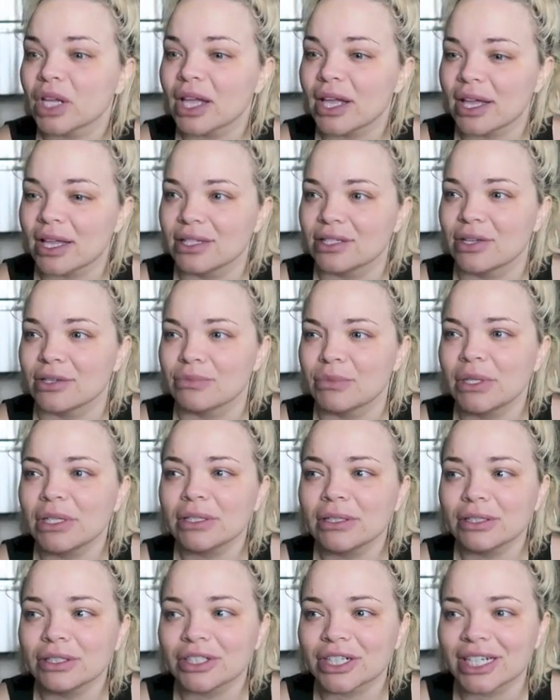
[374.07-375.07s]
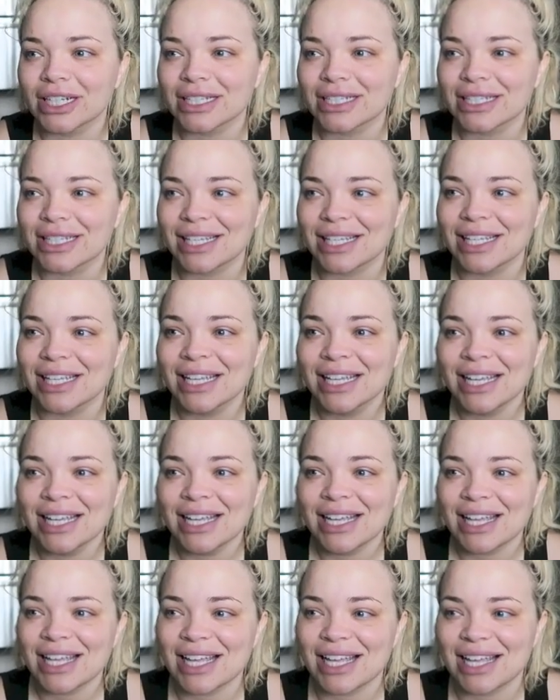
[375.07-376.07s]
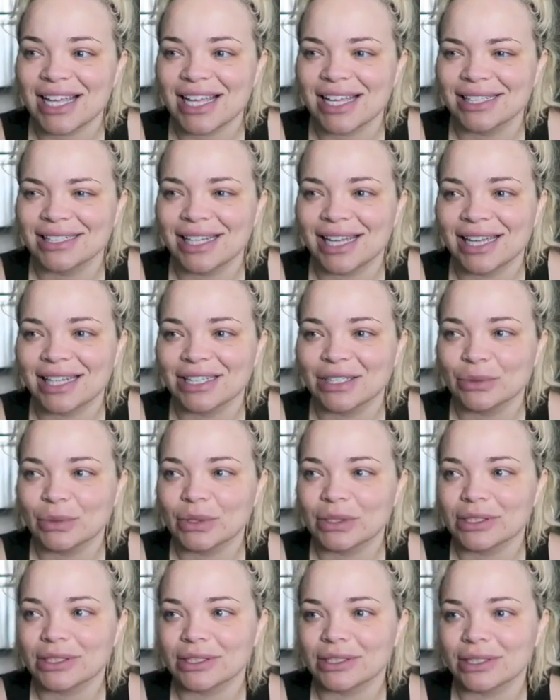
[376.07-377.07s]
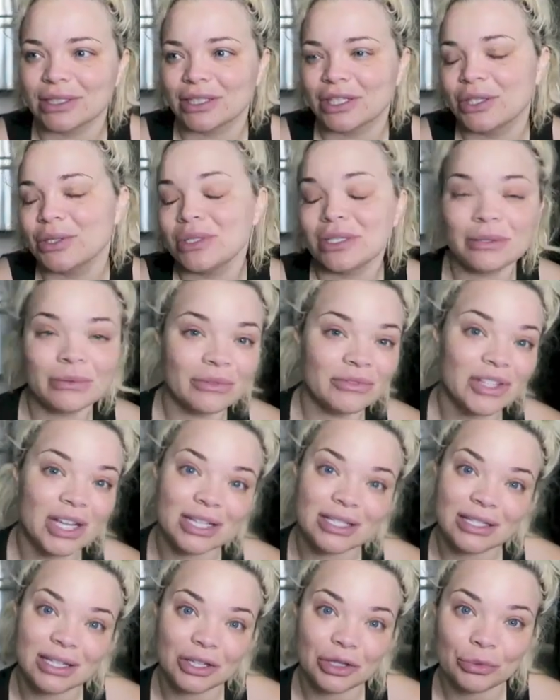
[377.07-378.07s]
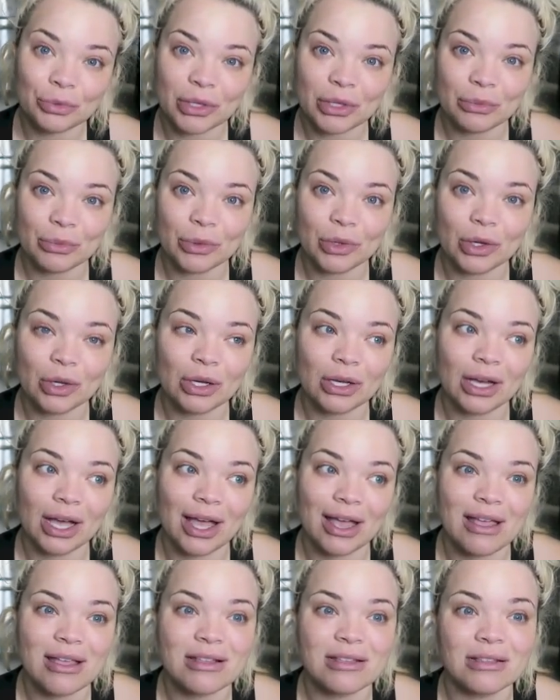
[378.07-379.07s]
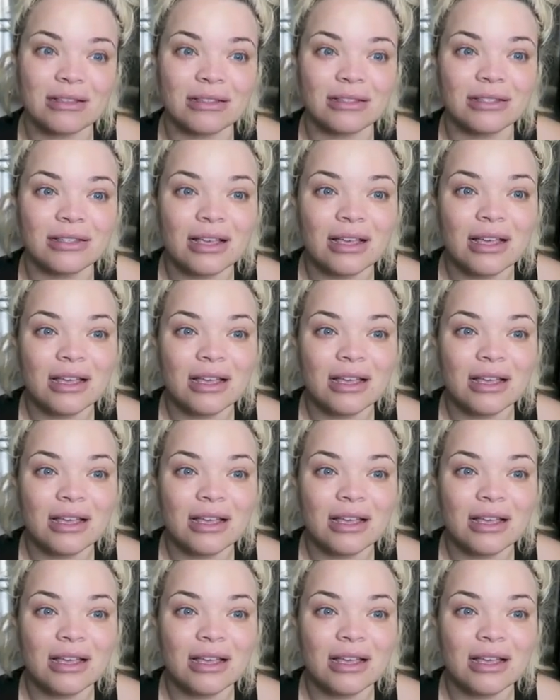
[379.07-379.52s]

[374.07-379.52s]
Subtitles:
And so I was being a little crazy, and I was accusing him of texting other people, and